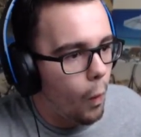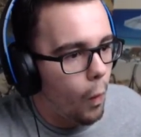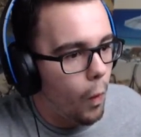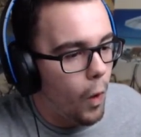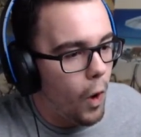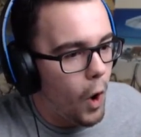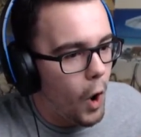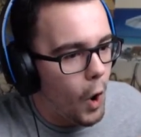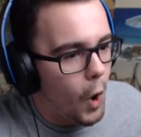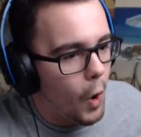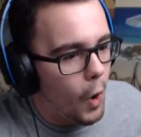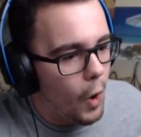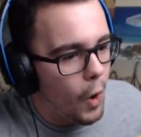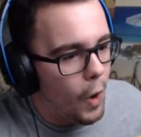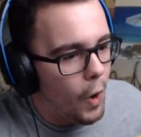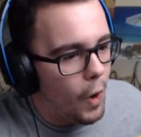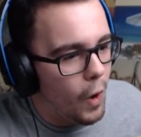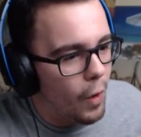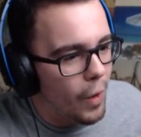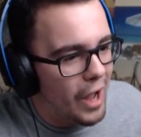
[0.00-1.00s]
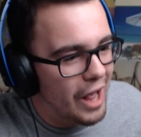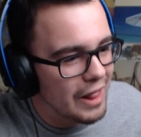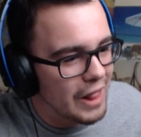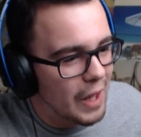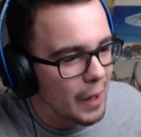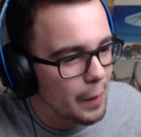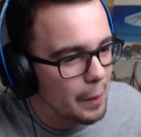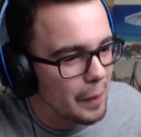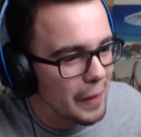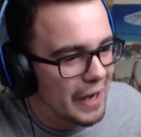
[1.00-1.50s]

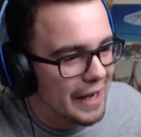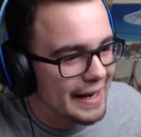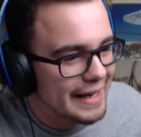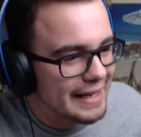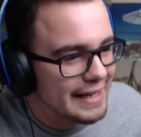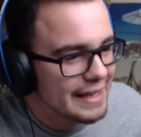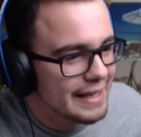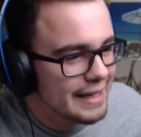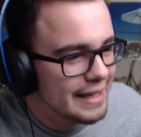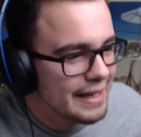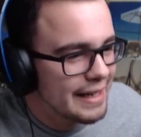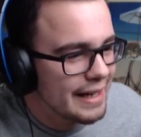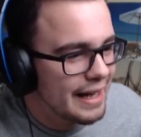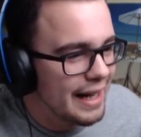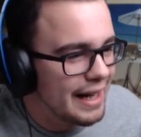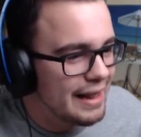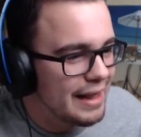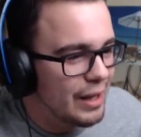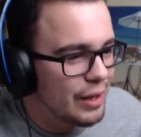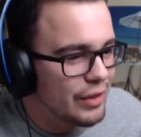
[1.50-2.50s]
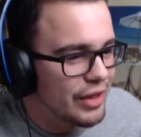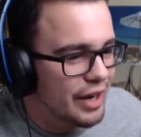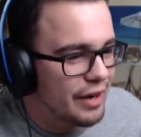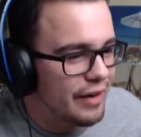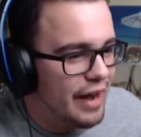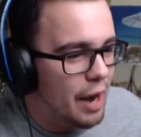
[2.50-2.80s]
Hello, buddy. Hello there.